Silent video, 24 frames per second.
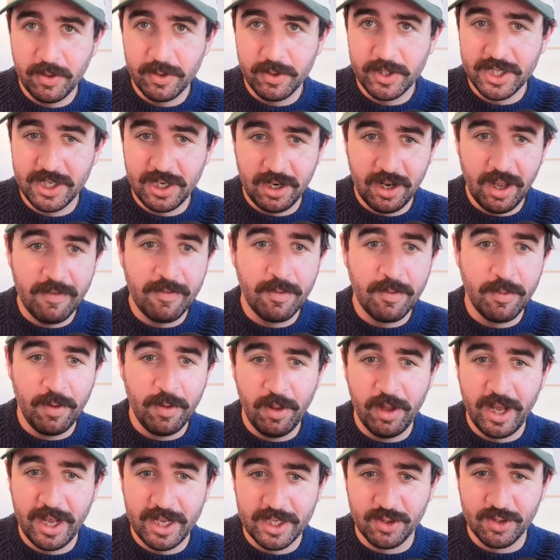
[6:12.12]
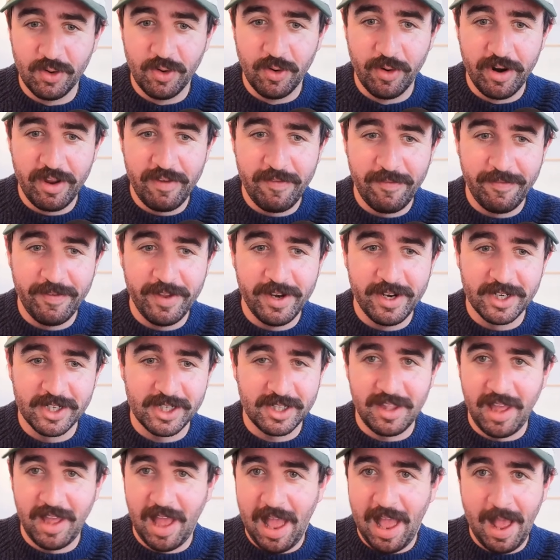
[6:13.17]
be honest, Lovable has already
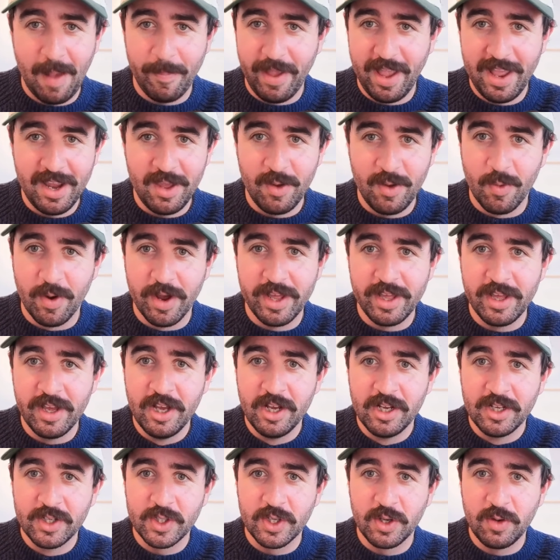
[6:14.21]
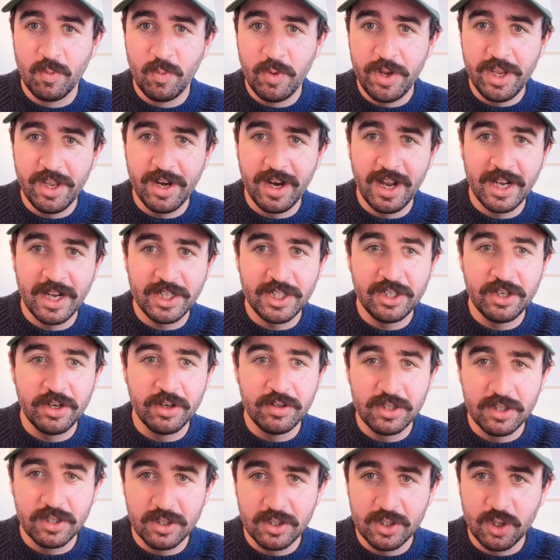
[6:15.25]
finished the app anyway, so we can actually go
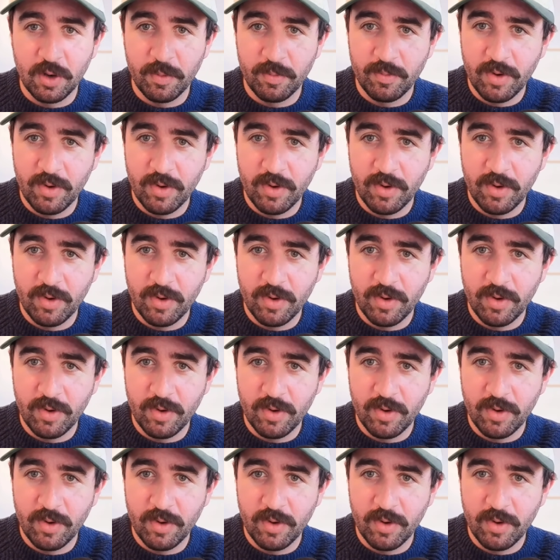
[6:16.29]
to the top